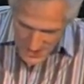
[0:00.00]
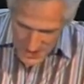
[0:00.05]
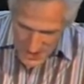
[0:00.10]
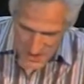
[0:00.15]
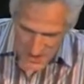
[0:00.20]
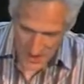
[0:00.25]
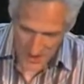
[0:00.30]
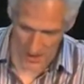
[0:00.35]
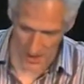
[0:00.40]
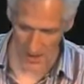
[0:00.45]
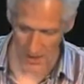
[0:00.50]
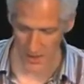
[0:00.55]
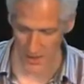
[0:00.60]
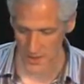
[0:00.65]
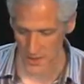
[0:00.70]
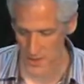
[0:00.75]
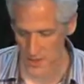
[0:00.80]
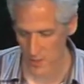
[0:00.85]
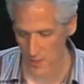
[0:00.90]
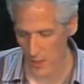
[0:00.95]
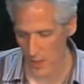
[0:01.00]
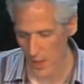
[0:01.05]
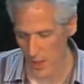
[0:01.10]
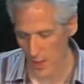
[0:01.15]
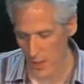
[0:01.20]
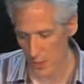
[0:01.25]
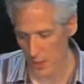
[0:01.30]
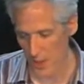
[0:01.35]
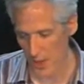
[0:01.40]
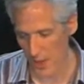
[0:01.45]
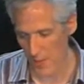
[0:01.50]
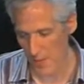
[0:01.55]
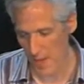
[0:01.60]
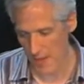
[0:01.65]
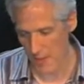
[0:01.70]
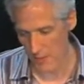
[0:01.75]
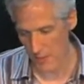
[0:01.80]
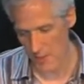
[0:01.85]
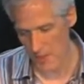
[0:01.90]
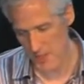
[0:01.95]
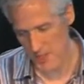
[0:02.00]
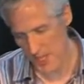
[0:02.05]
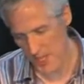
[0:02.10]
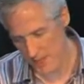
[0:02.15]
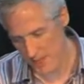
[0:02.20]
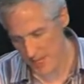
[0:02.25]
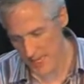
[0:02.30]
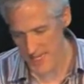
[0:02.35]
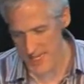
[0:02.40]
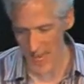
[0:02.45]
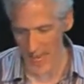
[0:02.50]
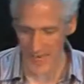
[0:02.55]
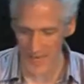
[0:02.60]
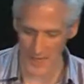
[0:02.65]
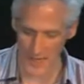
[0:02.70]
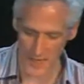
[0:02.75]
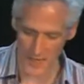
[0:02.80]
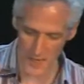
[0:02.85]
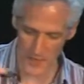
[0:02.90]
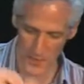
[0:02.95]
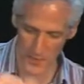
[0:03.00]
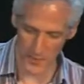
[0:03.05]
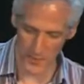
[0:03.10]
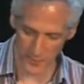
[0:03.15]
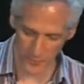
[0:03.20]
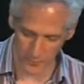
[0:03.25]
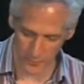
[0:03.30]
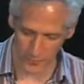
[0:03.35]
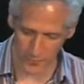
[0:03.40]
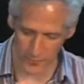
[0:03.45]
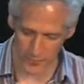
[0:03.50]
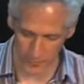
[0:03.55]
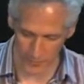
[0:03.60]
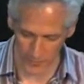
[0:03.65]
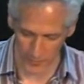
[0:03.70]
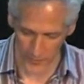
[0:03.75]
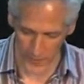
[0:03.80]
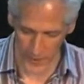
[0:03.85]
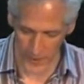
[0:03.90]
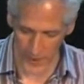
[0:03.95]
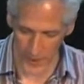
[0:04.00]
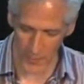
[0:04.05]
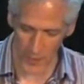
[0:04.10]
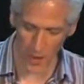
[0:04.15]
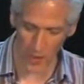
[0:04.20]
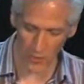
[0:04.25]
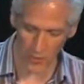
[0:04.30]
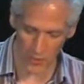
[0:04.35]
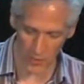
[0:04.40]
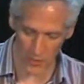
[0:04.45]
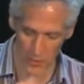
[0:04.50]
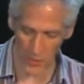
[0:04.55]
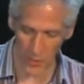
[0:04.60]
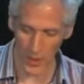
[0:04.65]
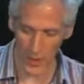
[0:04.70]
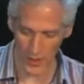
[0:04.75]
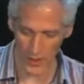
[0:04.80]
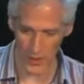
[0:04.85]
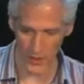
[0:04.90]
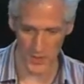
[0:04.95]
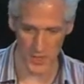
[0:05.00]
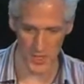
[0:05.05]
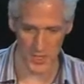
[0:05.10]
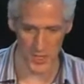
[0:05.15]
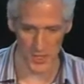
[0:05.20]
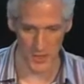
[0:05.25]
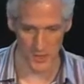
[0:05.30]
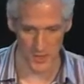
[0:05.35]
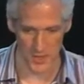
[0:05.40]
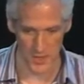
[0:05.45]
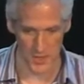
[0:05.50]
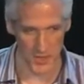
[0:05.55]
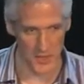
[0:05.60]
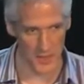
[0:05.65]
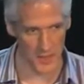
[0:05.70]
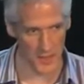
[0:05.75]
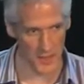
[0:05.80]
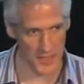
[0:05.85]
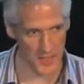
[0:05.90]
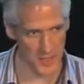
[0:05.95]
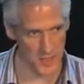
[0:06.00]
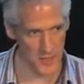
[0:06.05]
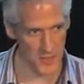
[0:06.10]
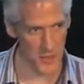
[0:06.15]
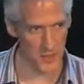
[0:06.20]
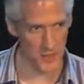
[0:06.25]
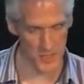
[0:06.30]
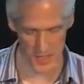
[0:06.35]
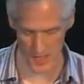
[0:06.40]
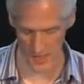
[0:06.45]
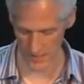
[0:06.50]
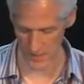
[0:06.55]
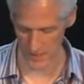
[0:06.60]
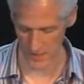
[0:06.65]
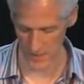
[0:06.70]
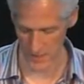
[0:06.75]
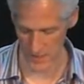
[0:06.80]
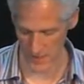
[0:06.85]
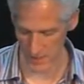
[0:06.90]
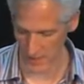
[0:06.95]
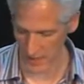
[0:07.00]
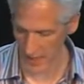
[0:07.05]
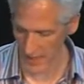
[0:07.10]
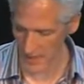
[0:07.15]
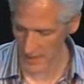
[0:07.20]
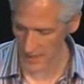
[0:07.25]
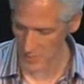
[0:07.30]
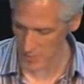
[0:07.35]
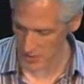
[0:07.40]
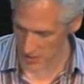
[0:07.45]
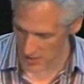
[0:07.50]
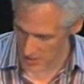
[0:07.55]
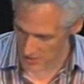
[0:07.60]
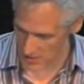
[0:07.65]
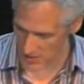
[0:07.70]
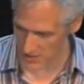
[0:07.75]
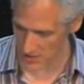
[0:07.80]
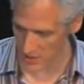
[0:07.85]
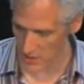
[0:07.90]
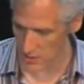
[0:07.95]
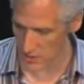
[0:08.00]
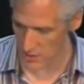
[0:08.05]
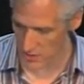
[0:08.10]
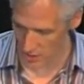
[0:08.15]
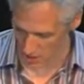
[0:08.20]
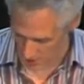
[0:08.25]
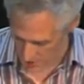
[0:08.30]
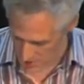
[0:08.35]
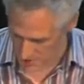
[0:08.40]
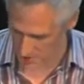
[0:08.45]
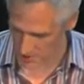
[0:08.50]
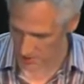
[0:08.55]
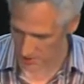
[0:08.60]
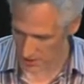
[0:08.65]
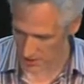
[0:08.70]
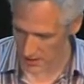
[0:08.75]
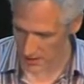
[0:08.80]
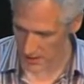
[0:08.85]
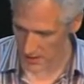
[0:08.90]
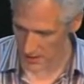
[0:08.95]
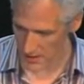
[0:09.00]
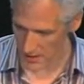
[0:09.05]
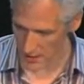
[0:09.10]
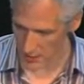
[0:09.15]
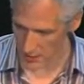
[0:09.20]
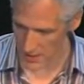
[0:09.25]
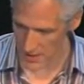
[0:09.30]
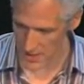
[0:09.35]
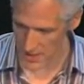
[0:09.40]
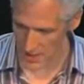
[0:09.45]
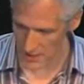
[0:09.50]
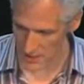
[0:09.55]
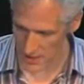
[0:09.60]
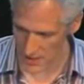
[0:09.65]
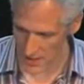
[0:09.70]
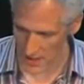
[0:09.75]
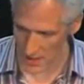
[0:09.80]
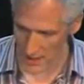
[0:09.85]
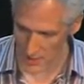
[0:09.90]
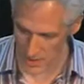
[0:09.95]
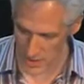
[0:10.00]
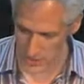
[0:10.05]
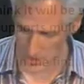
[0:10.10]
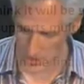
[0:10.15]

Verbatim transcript: the CLR. So what that meant was they, they tended to um, offload work onto Don, so he did, had to do a lot of stuff single-handed, but he's a bit of a code god, so that worked out. How much